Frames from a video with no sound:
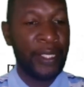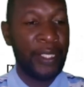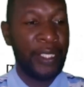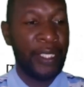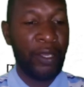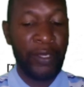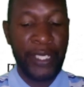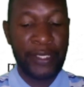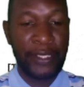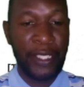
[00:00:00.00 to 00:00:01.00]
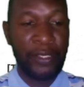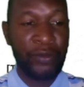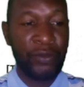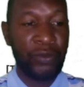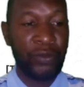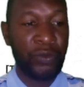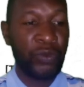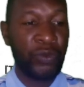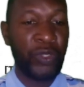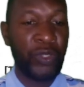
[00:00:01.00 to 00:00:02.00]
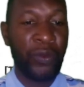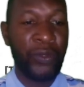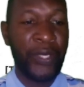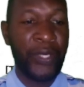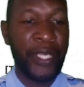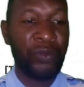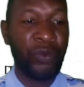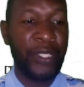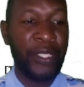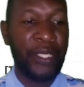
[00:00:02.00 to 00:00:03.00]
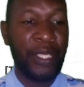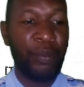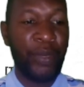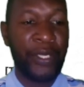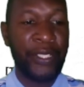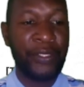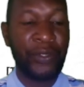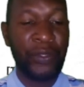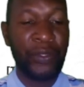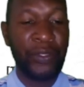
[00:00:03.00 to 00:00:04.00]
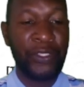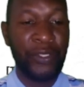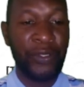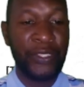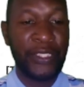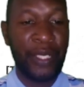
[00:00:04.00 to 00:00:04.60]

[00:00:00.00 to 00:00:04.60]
Then our next stage which we are going to write will be the parental genotype.